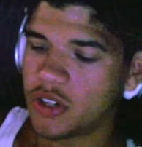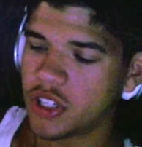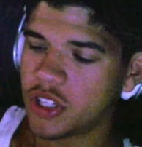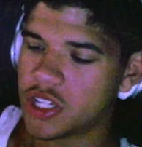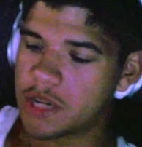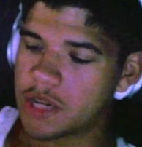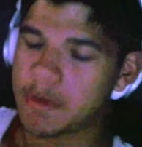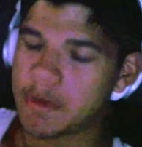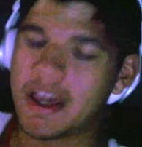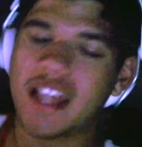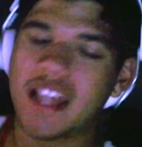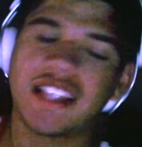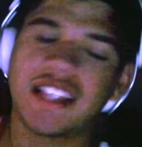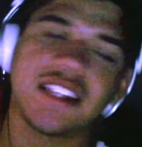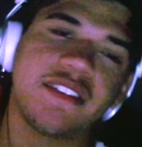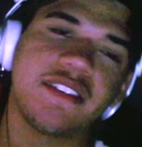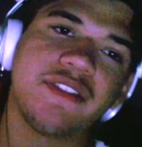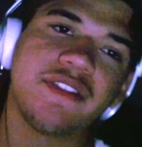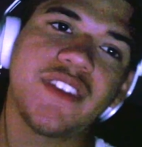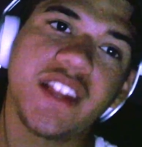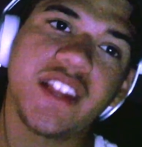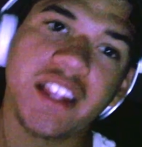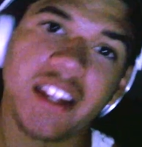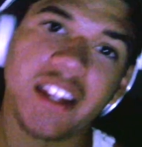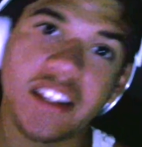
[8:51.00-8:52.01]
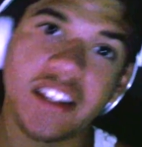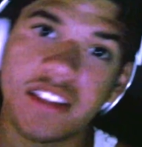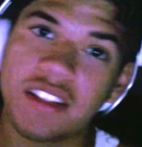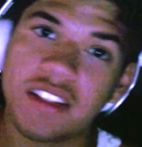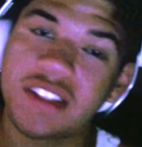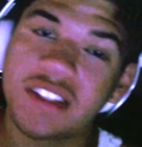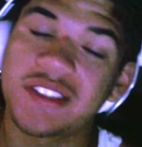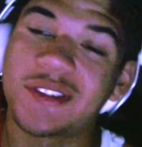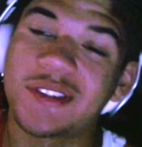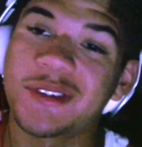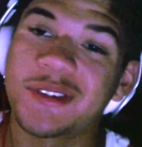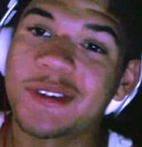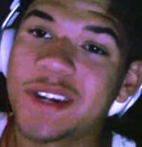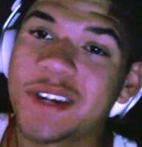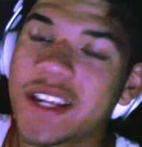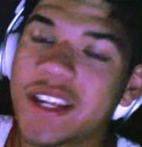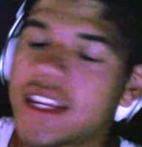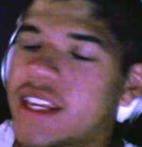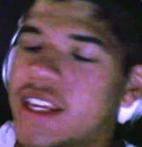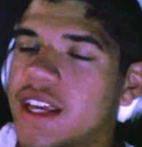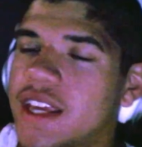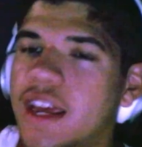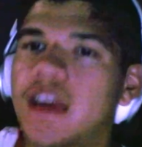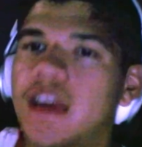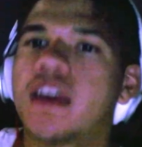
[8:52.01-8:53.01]
uh, do a good job as the villain of the
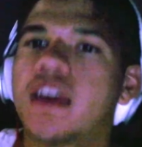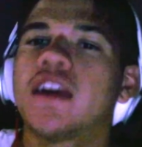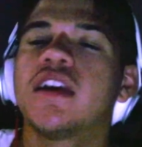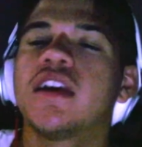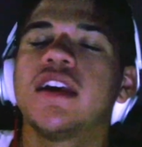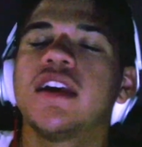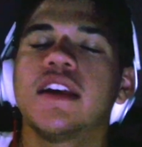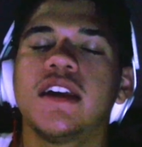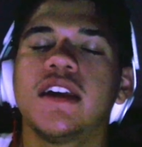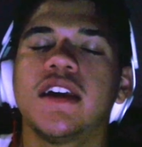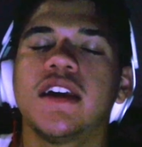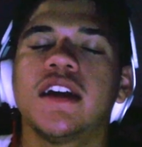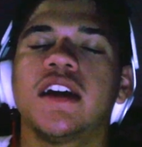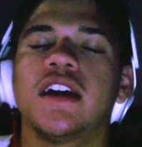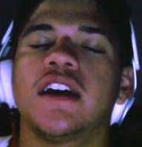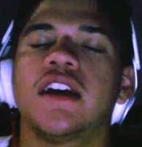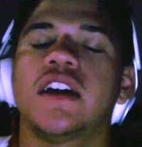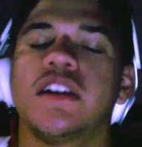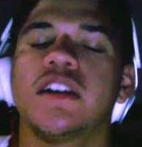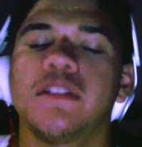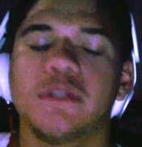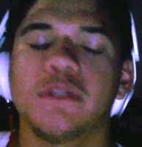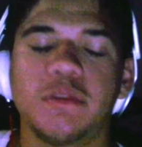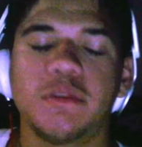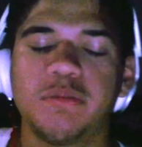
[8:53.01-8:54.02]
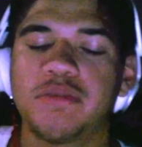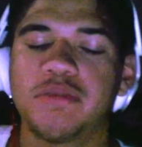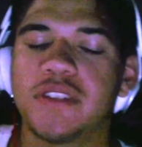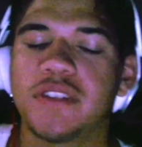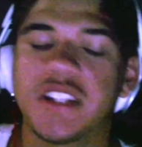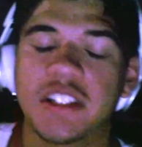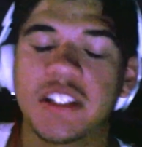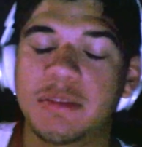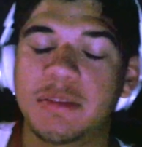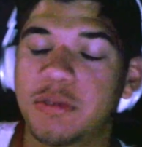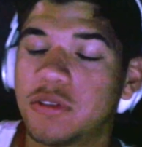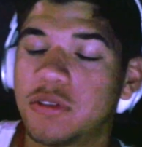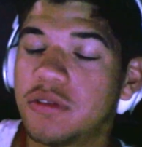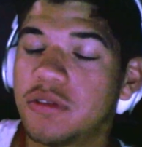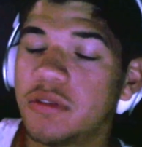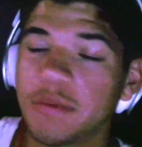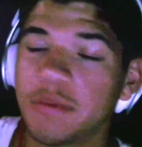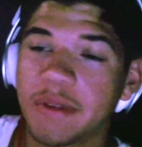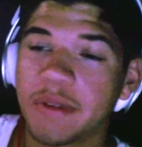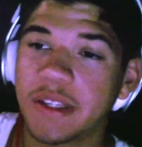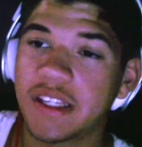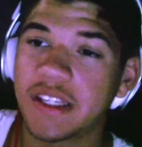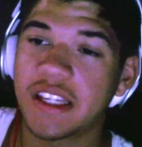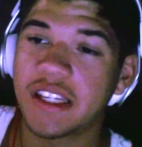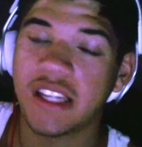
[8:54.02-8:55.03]
story, yeah. Uh,
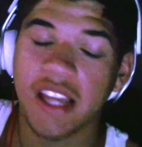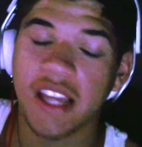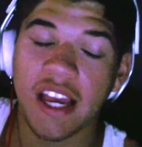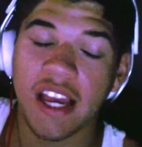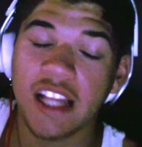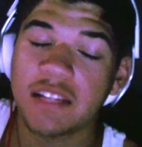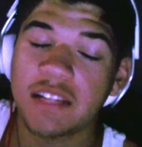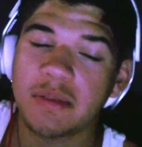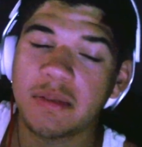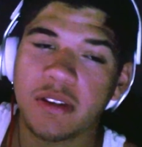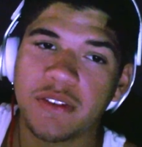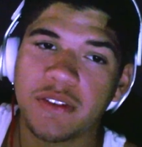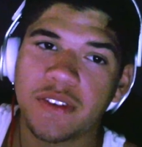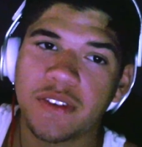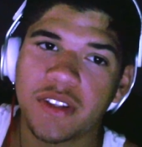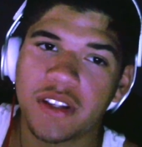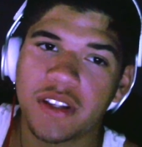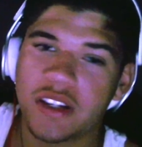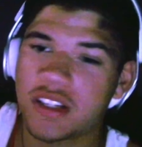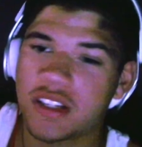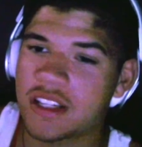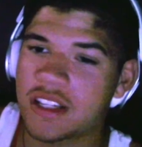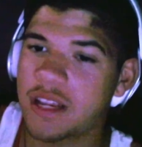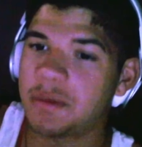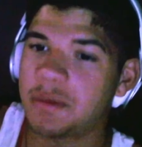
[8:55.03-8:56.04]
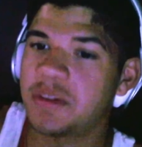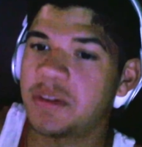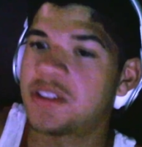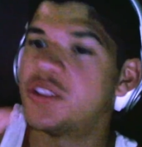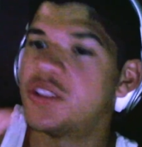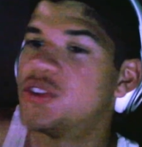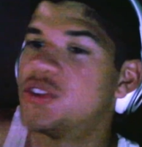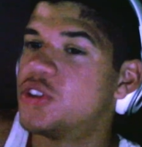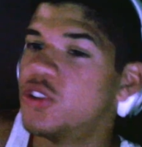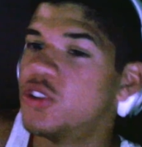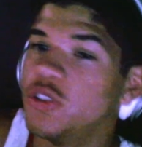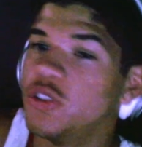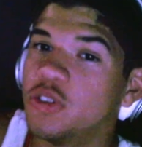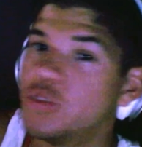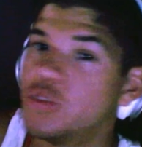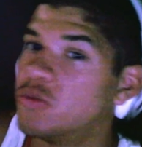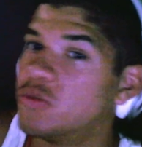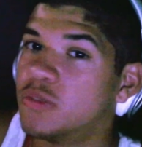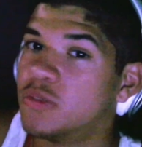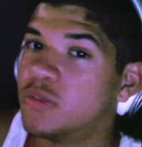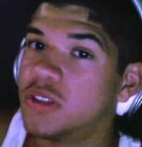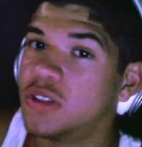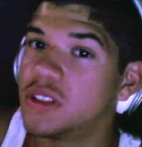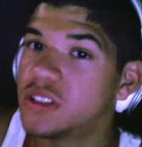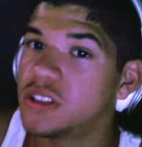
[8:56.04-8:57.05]
predictable. He has to be the villain. His name is
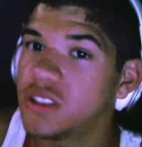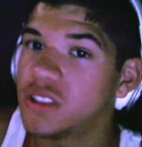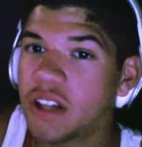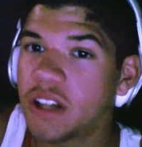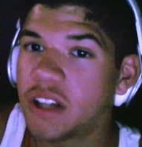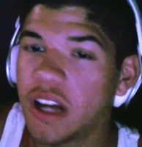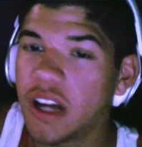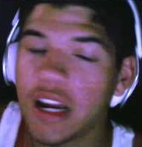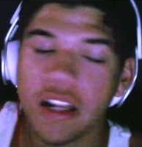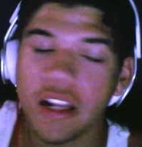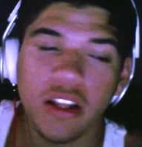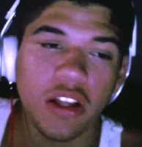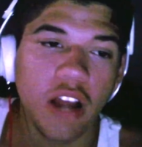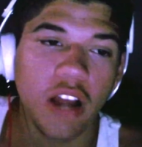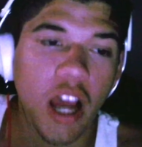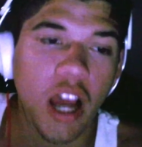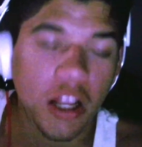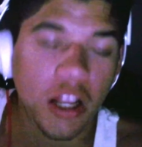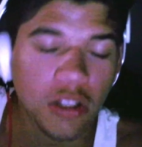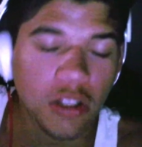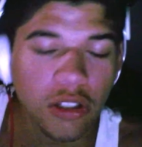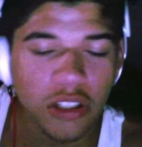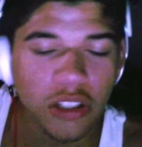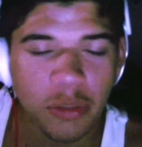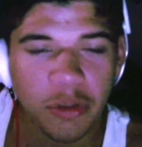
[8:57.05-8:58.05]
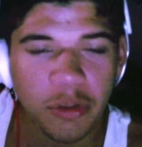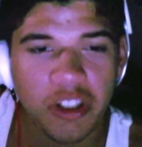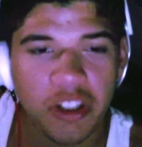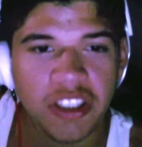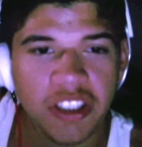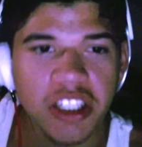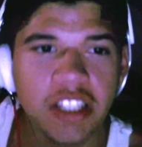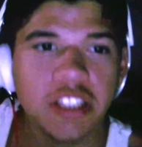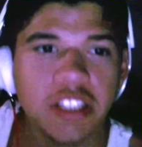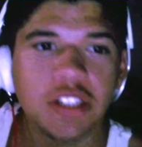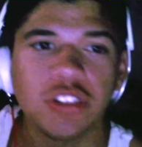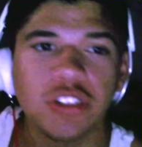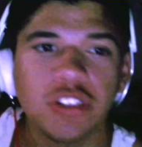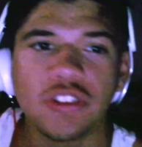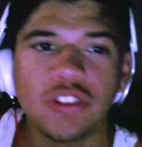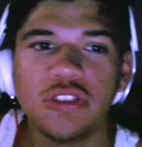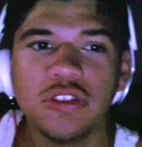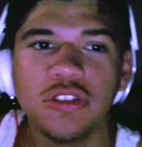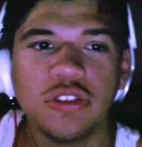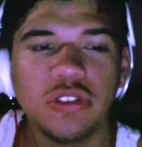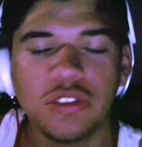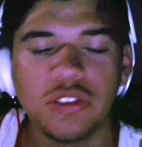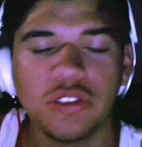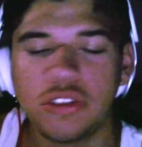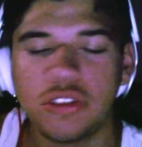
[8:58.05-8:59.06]
Doom. I, I, thought they would have
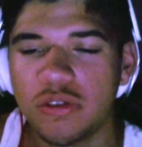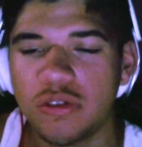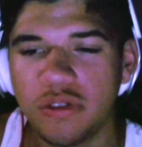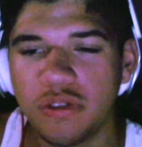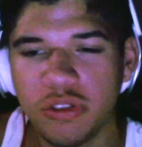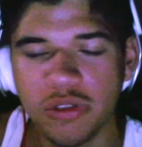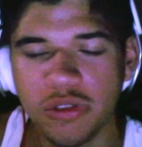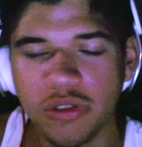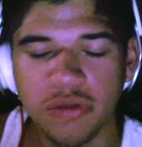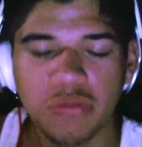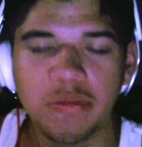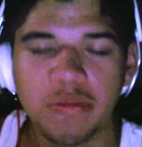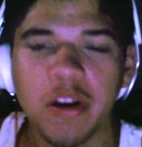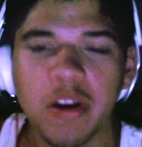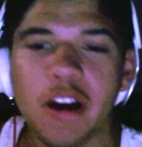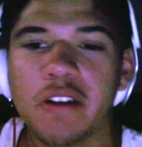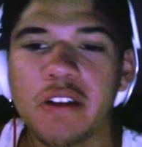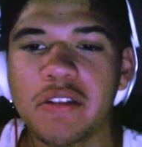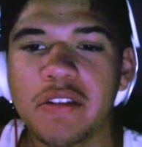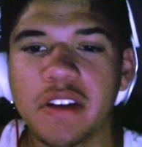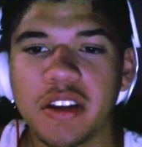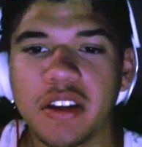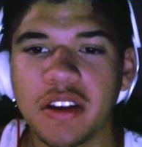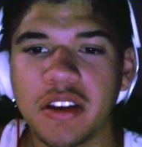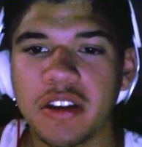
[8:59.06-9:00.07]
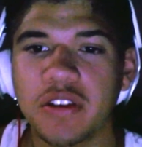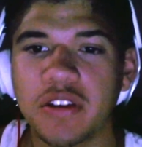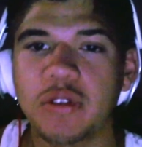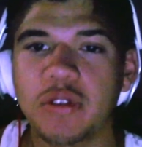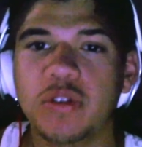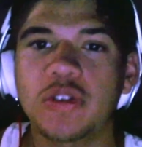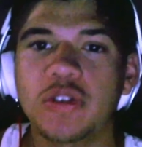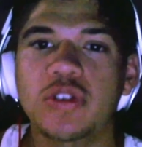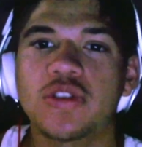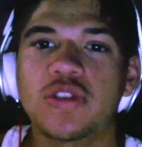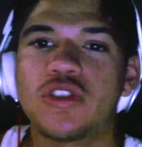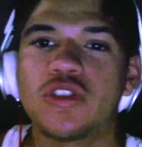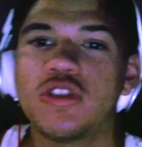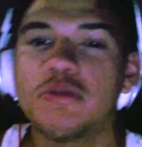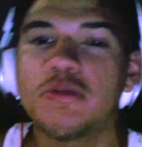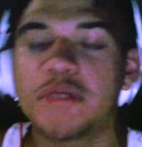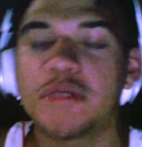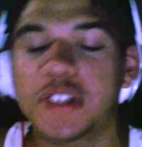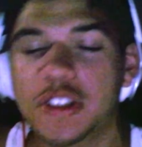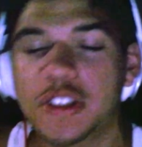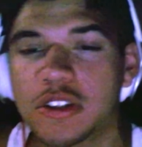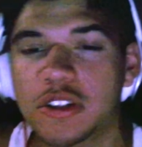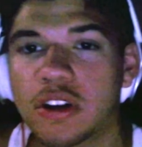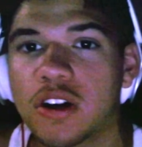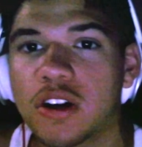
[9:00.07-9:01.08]
changed to Do Do Marian
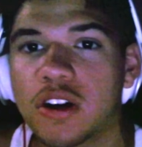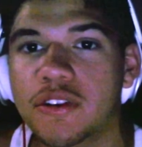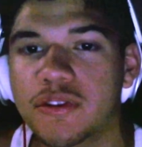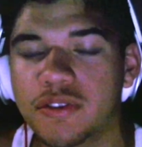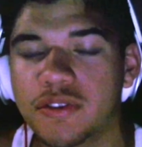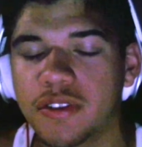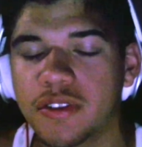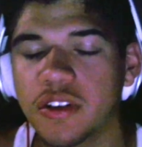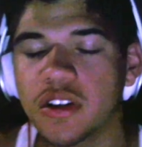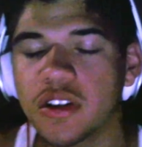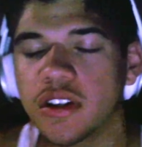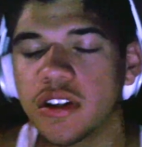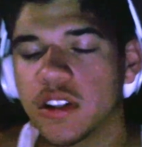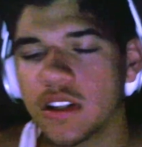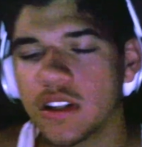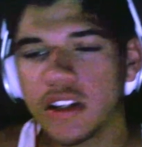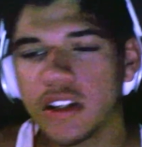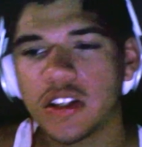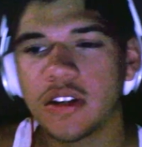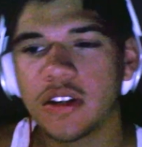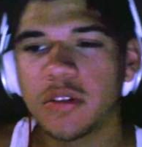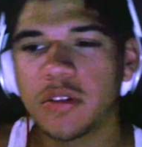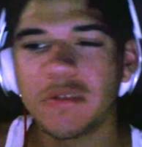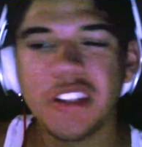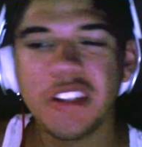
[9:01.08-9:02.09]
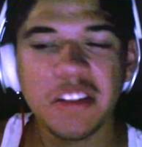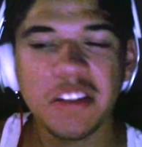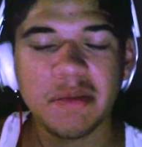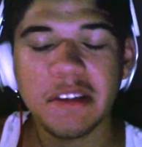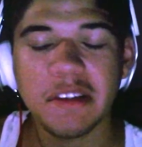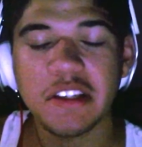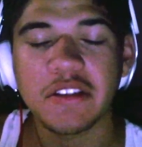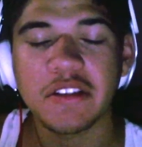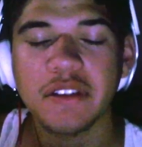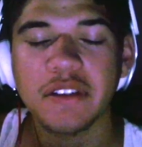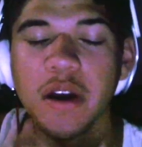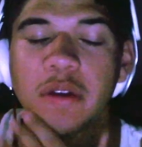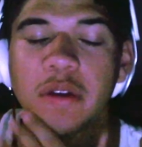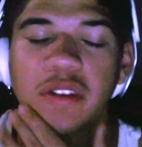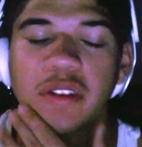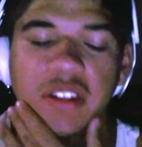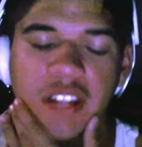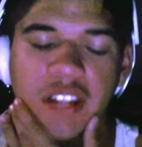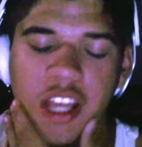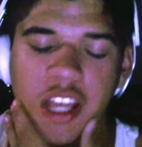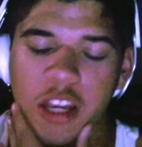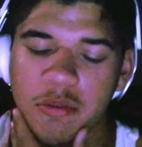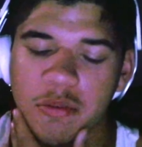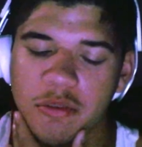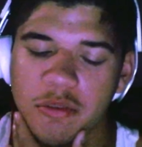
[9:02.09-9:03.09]
or Doomistov. I'm just
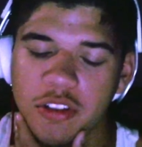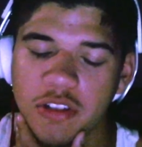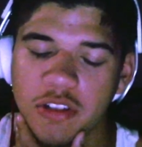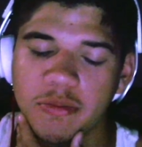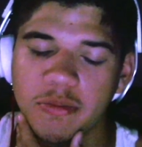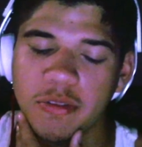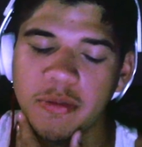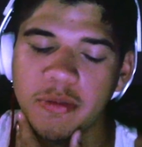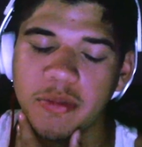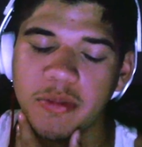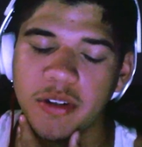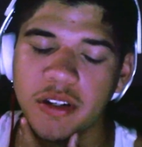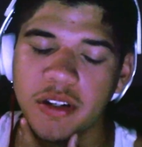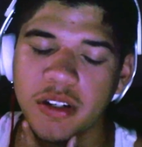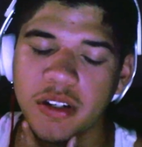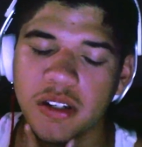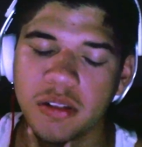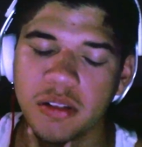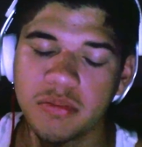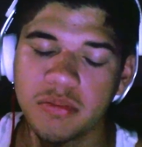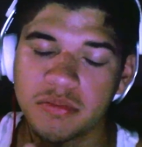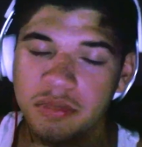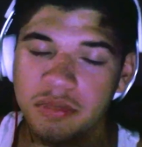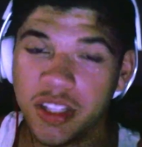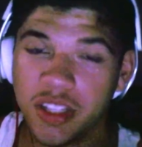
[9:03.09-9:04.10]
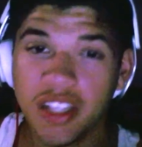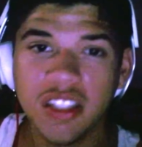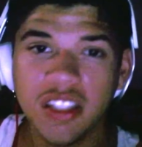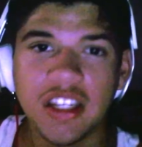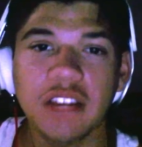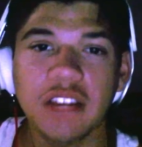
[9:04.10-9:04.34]
messing around with the name a little bit, but